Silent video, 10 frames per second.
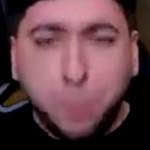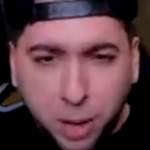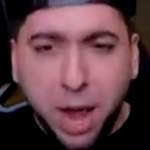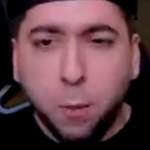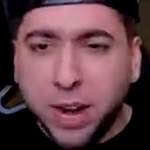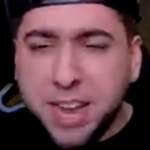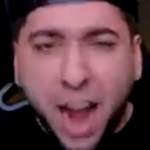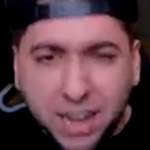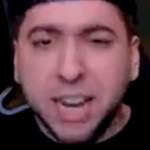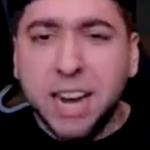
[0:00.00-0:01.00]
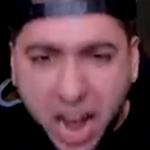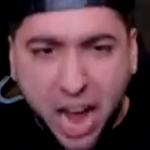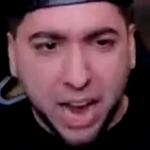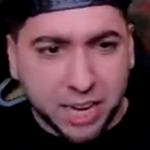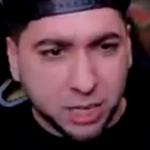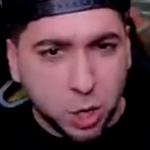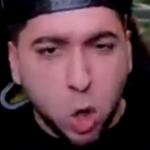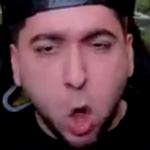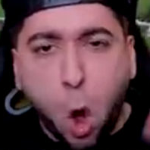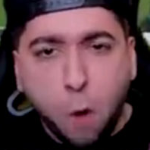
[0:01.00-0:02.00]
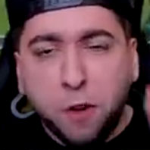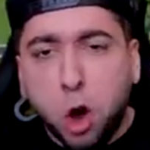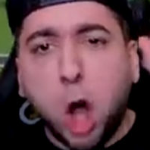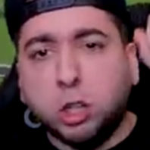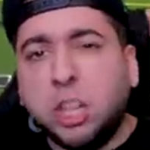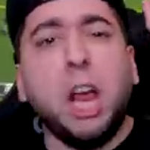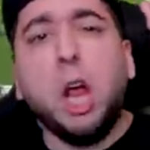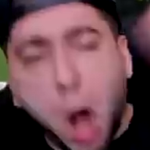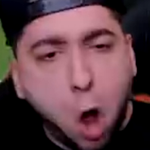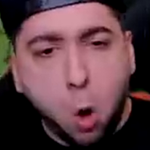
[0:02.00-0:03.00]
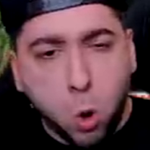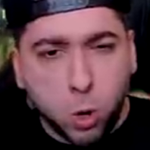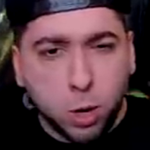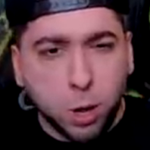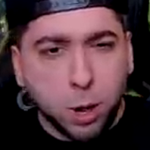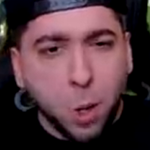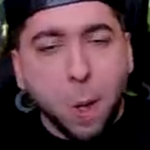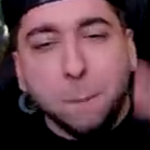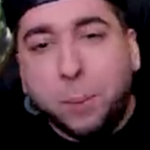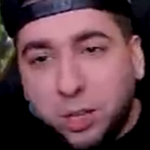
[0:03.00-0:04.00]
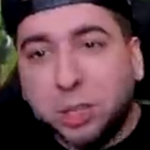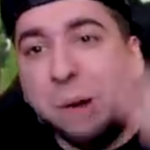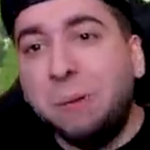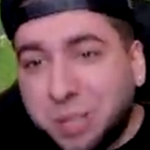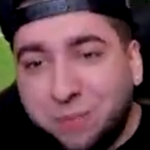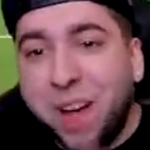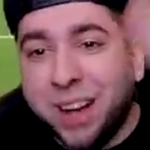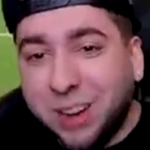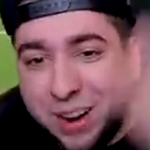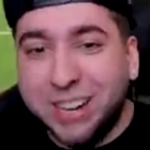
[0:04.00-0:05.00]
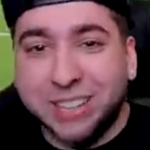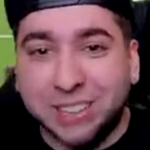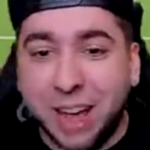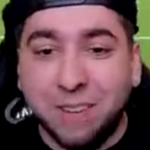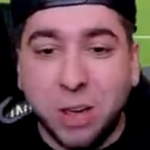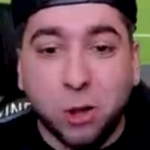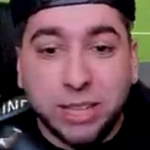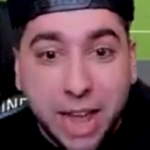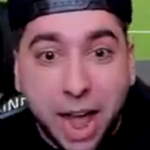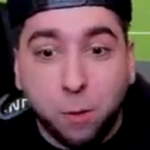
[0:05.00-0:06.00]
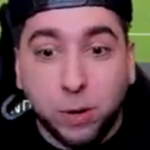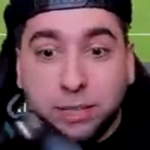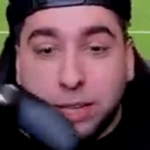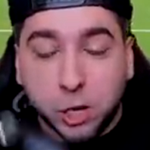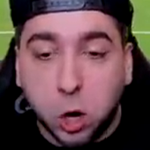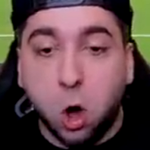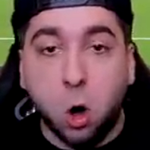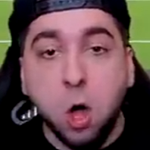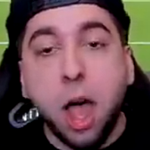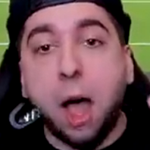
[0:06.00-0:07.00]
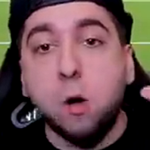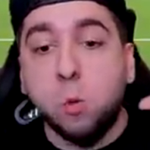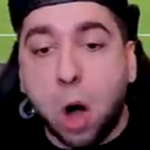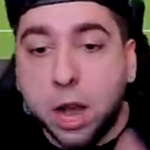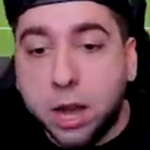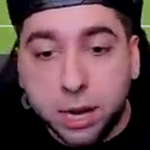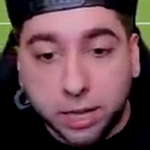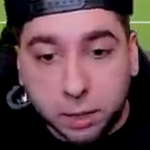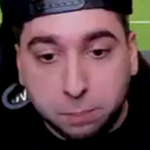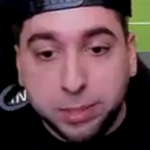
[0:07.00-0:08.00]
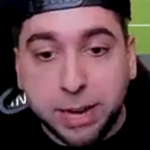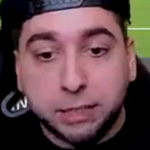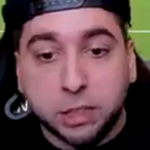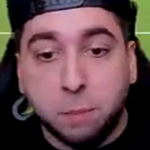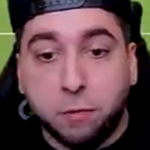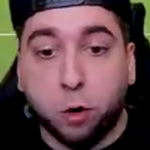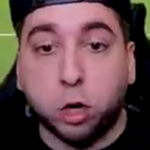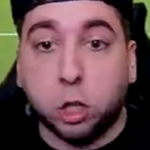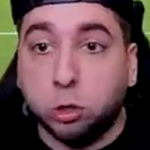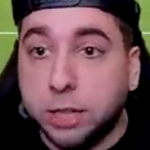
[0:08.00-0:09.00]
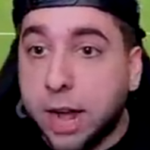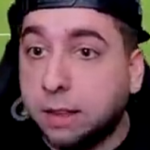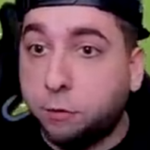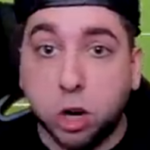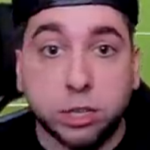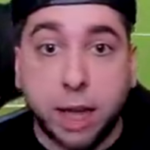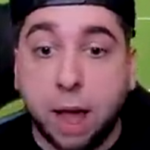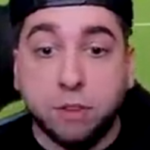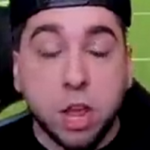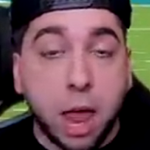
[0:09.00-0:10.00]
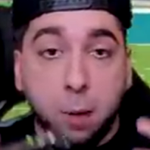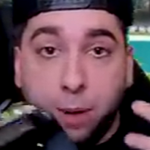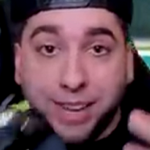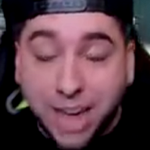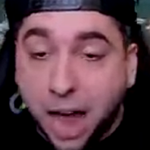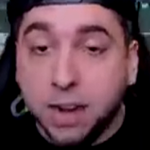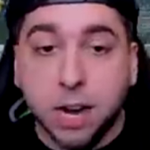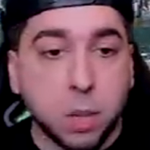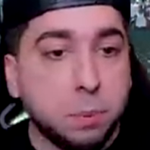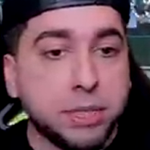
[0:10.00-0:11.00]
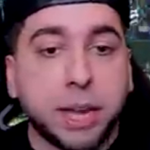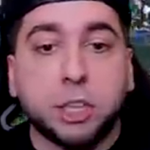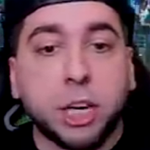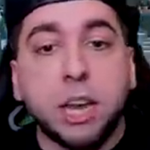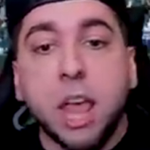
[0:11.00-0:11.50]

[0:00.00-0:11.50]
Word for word: playing with 99. Overall, T.O. Put some respect on his name. Yo, that was the goal. I wanted another possession before closing out the first half, and we got another possession,